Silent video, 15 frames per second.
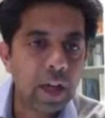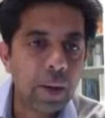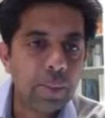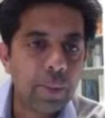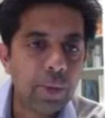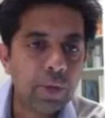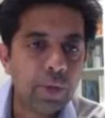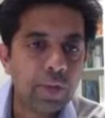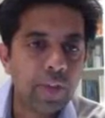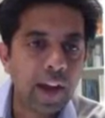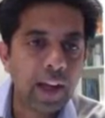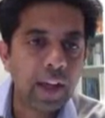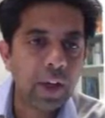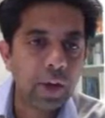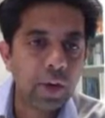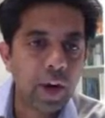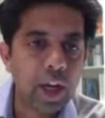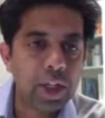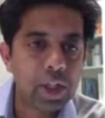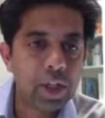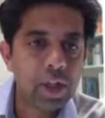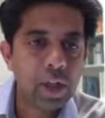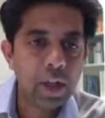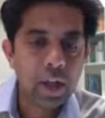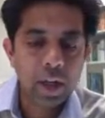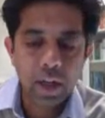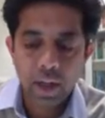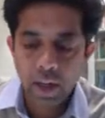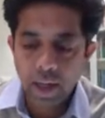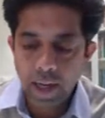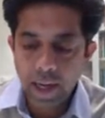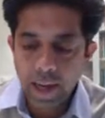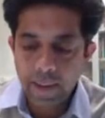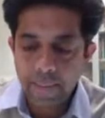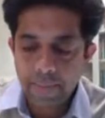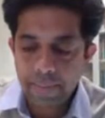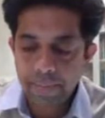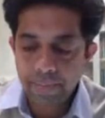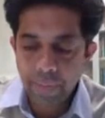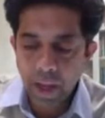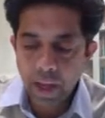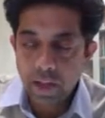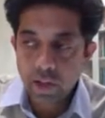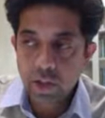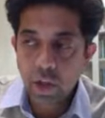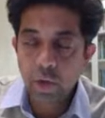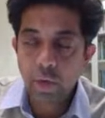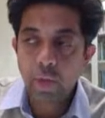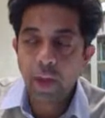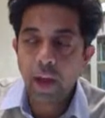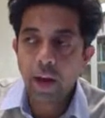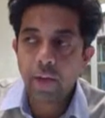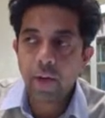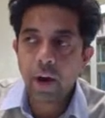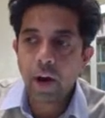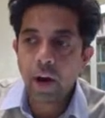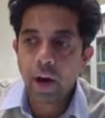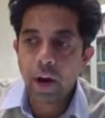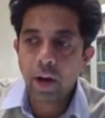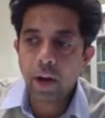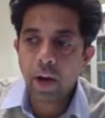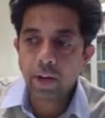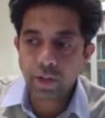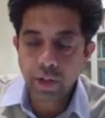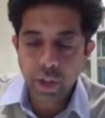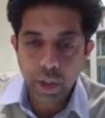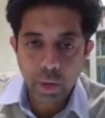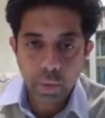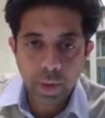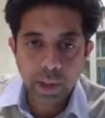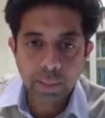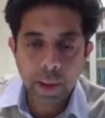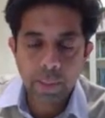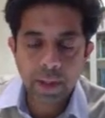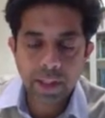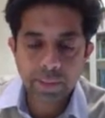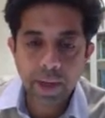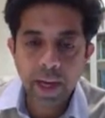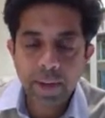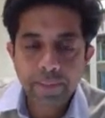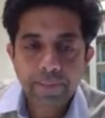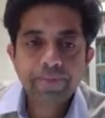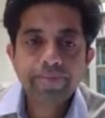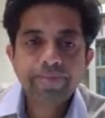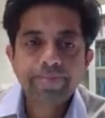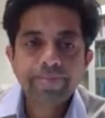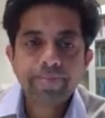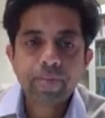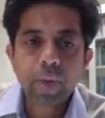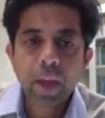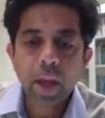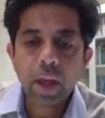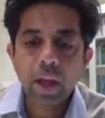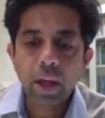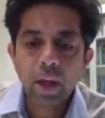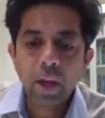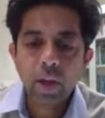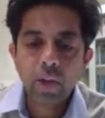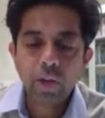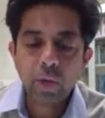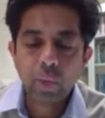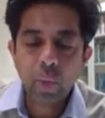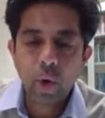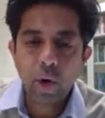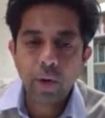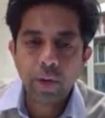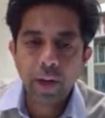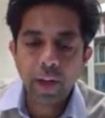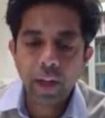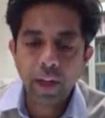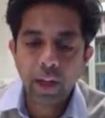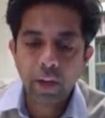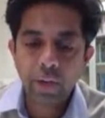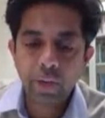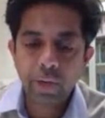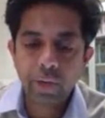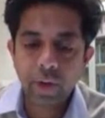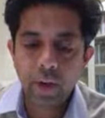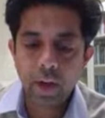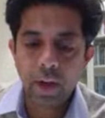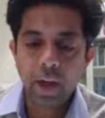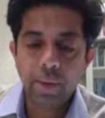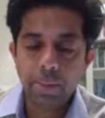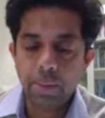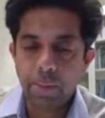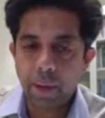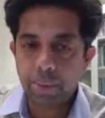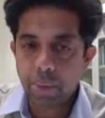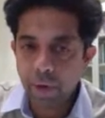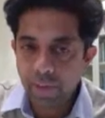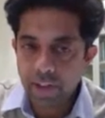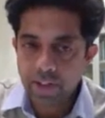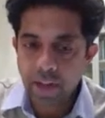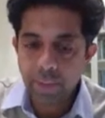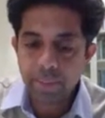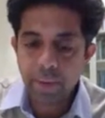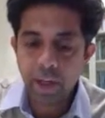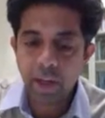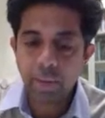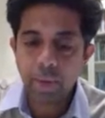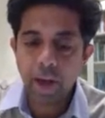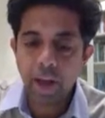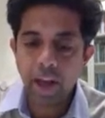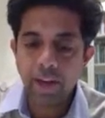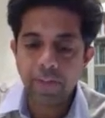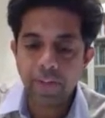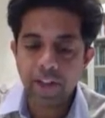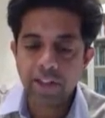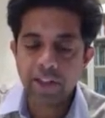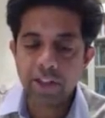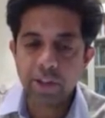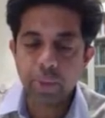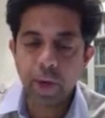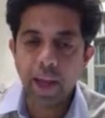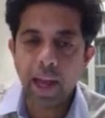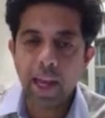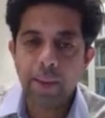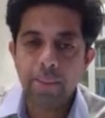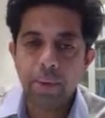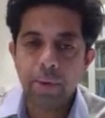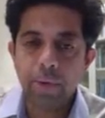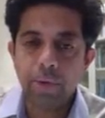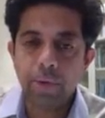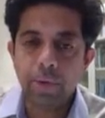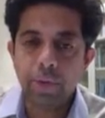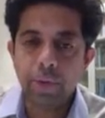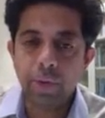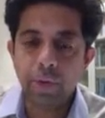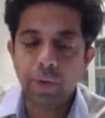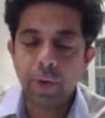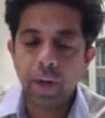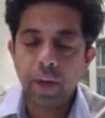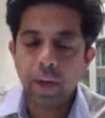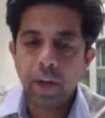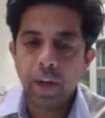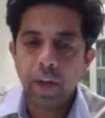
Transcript: examples of value creation. Um, so there are uh, two in the public domain. So one is uh, my previous company where investors were able to